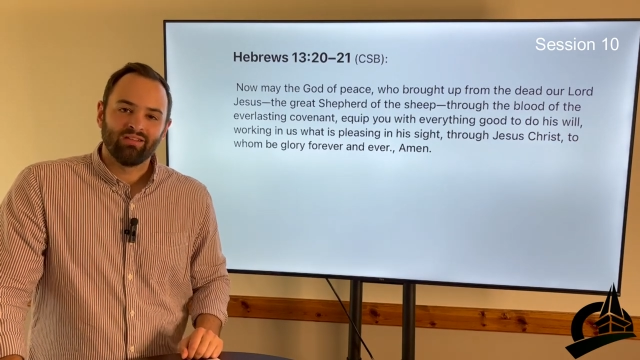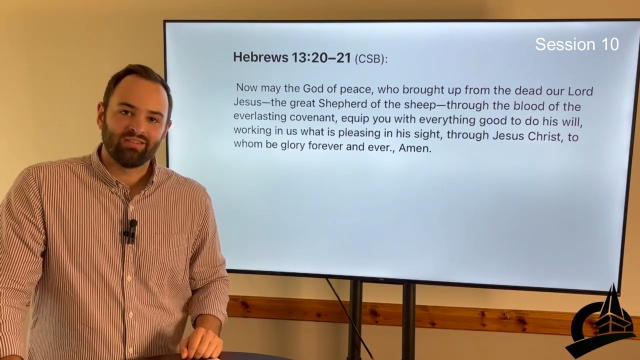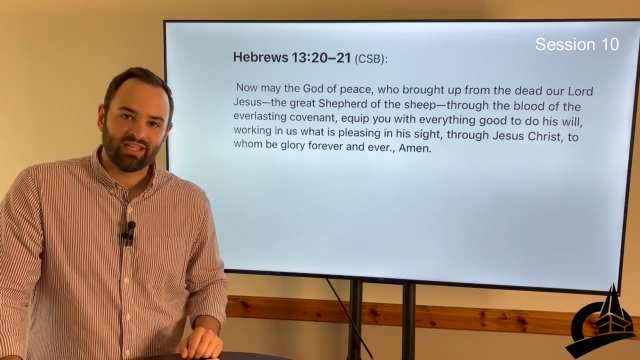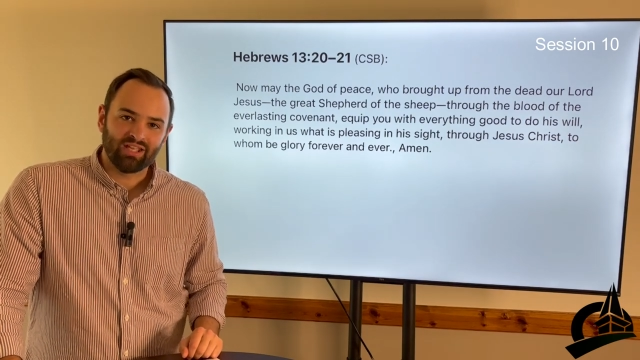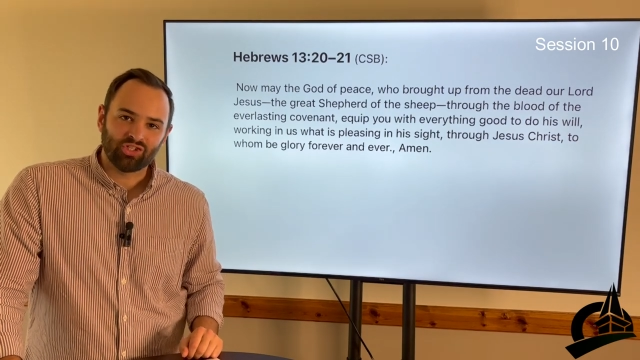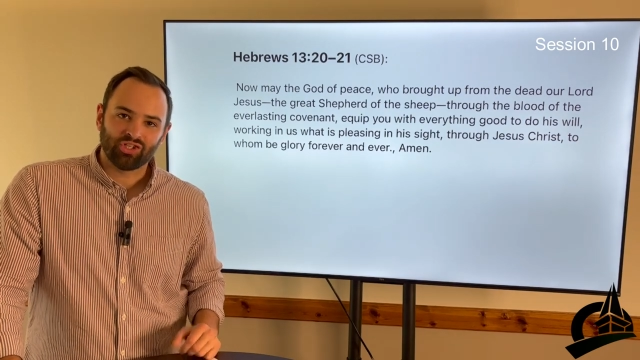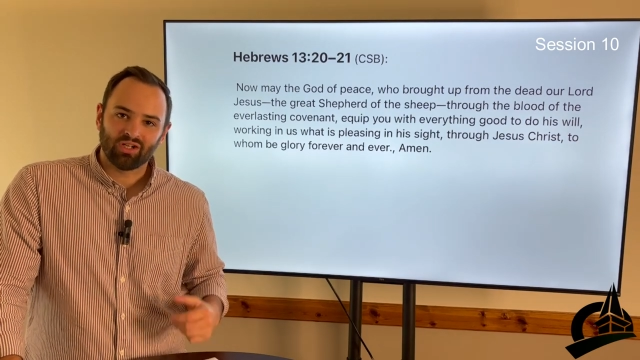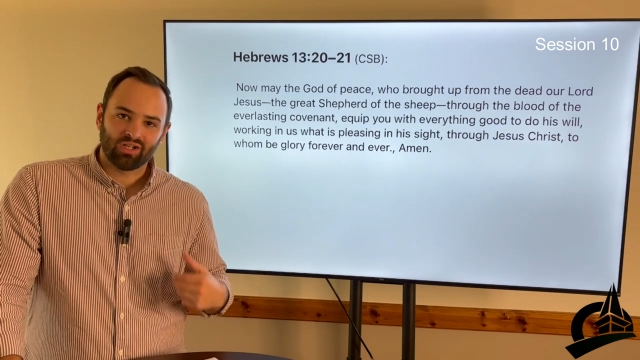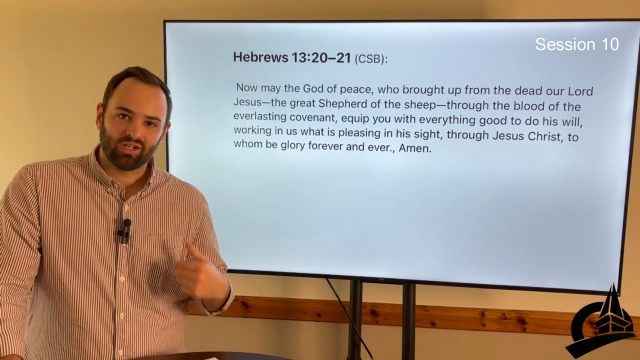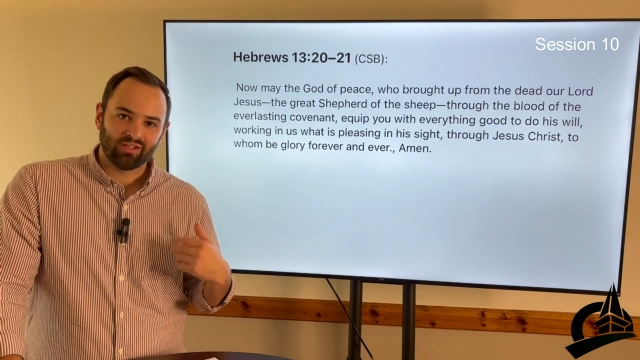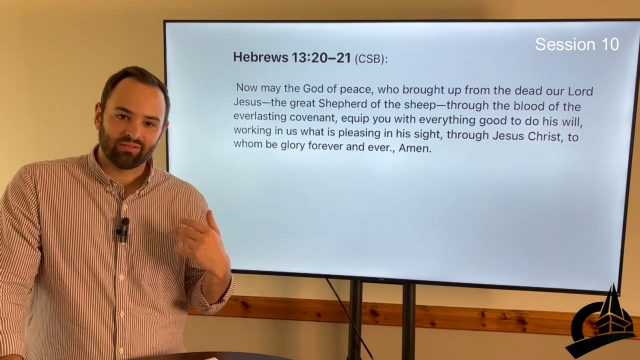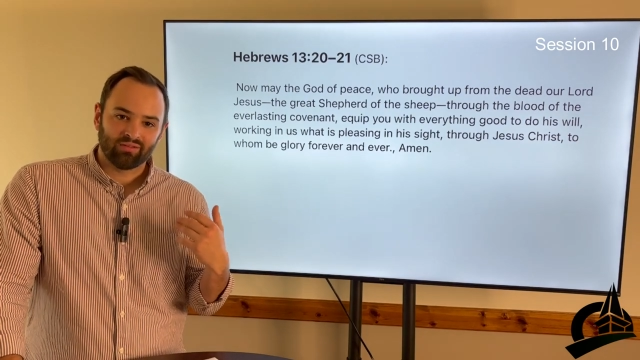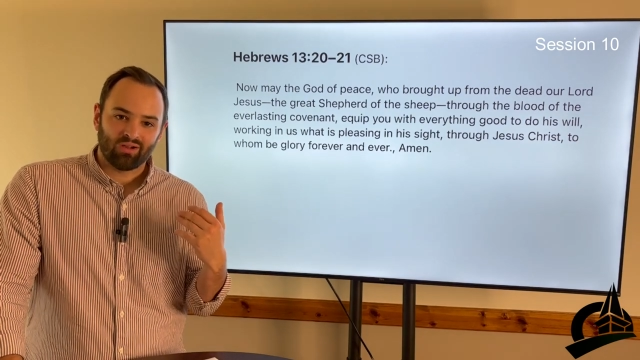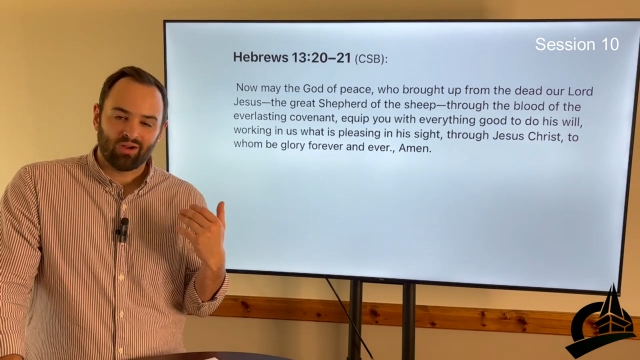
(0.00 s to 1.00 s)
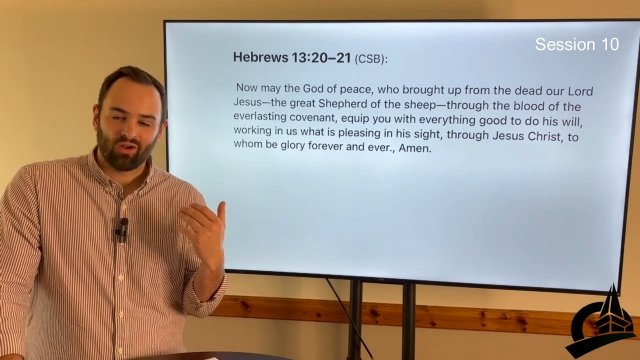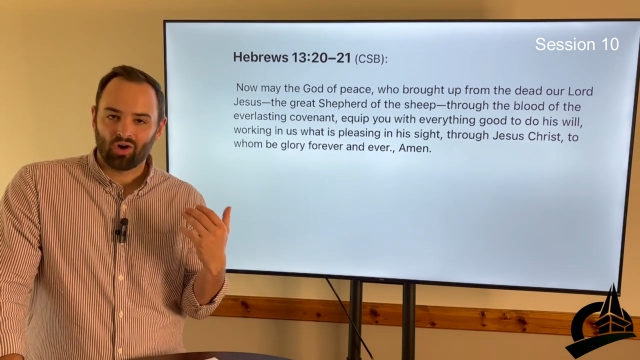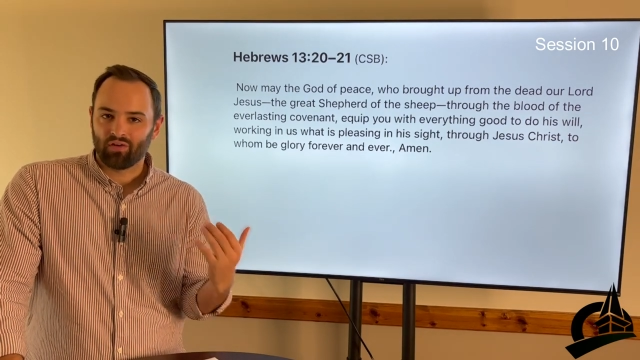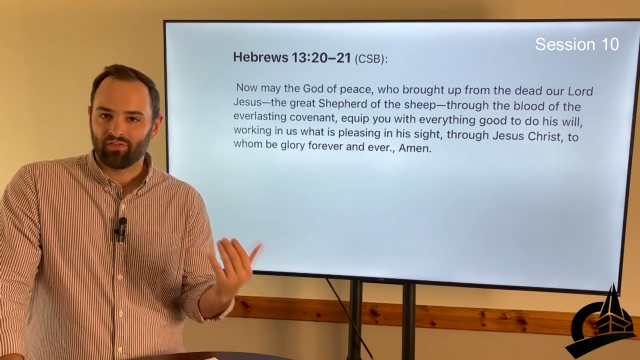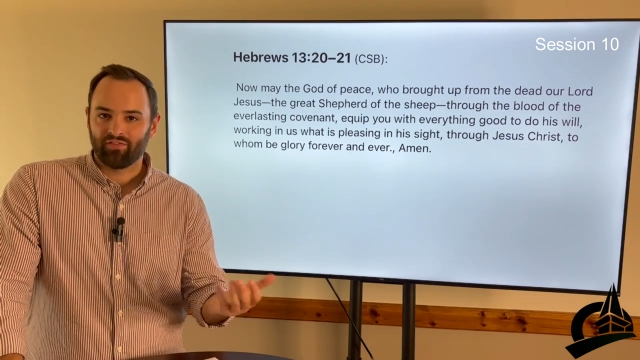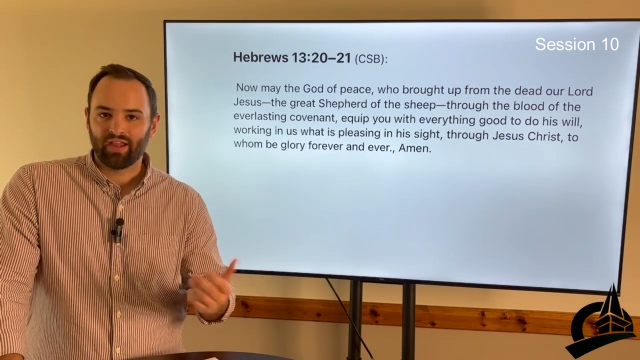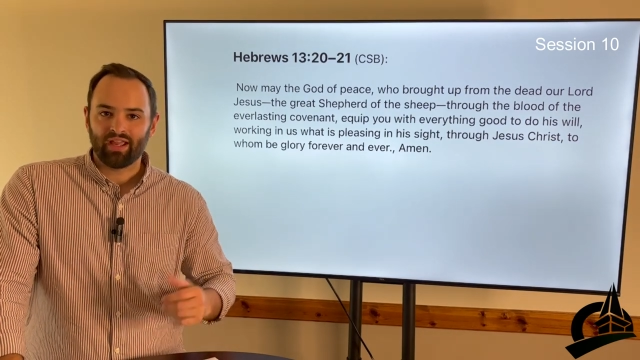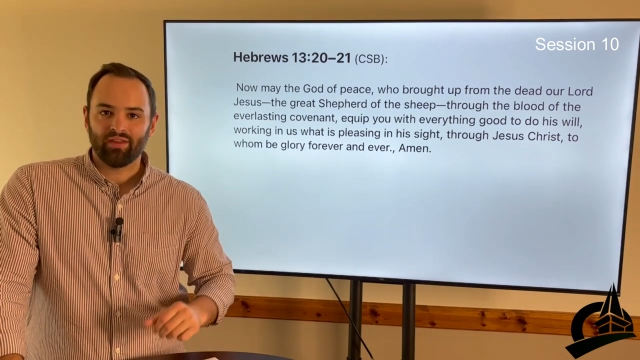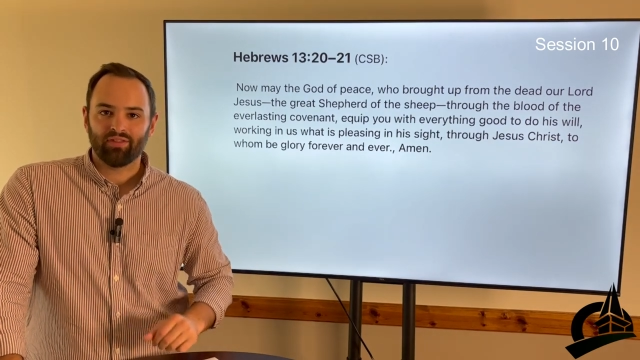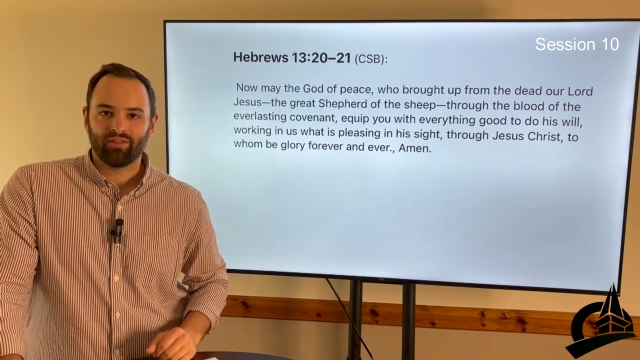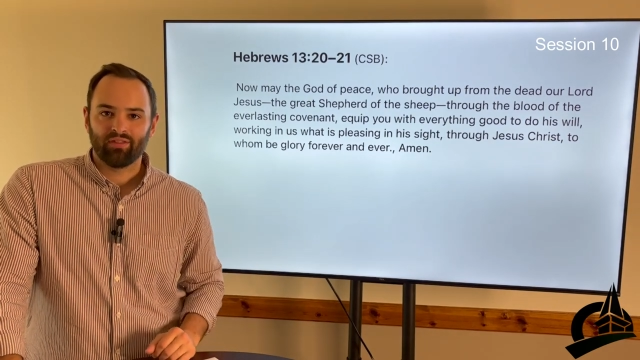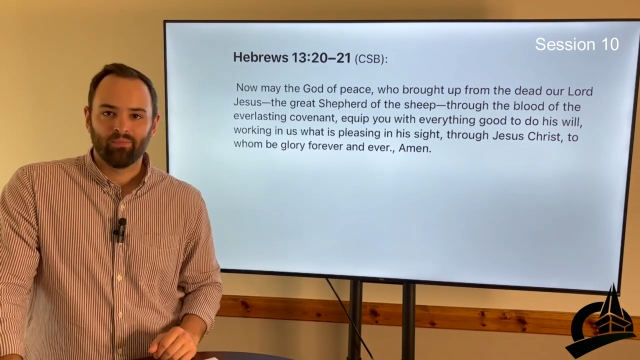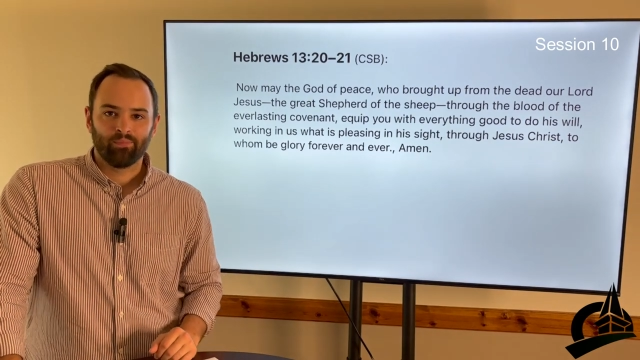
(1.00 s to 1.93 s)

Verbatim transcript: teaching on, on our faith,